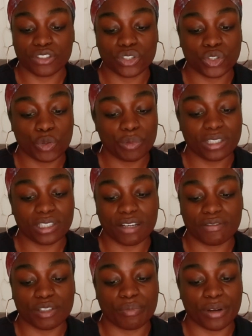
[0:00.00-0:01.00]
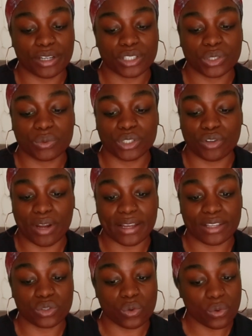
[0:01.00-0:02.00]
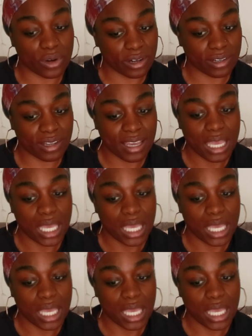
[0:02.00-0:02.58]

stupid enough to bring it to a dragon's hoard